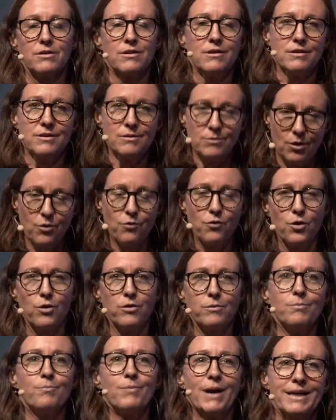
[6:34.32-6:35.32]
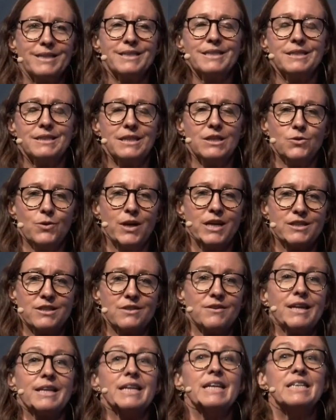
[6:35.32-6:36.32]
the overall pricing situation
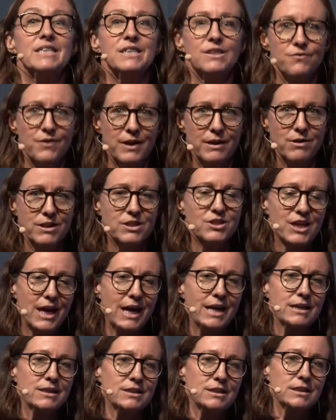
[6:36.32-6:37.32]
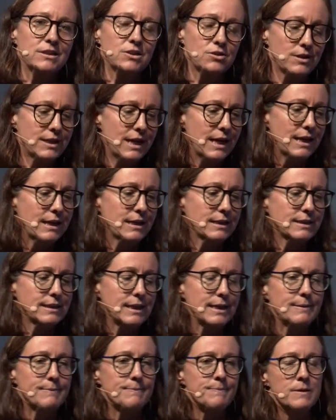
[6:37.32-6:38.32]
that is very challenging today, let's
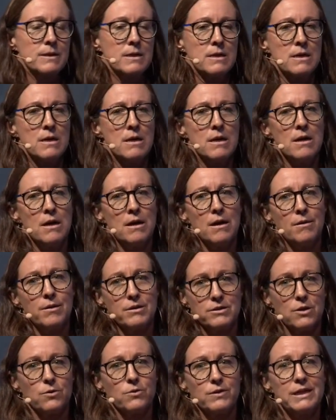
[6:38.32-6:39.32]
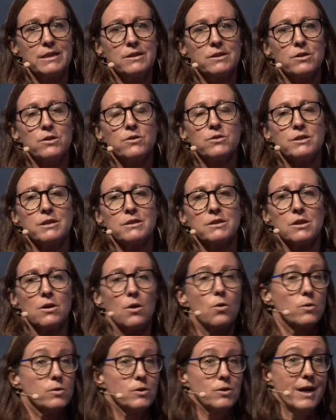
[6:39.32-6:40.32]
say. So these solutions are
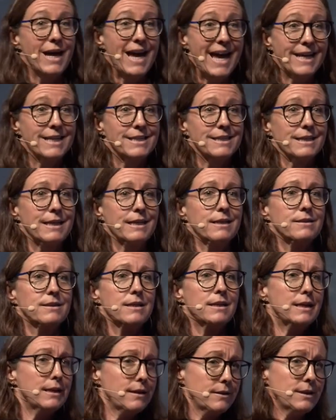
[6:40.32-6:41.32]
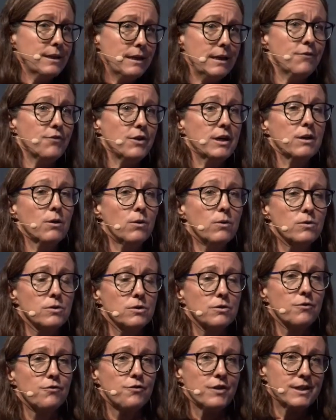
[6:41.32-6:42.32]
also excellent and delivering
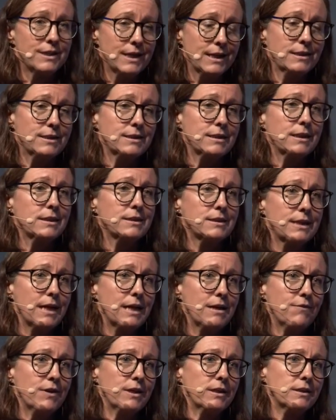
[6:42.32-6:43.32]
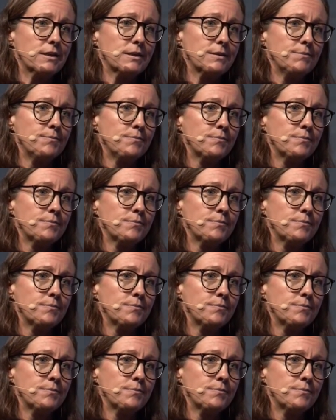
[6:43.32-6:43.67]
also fantastic savings.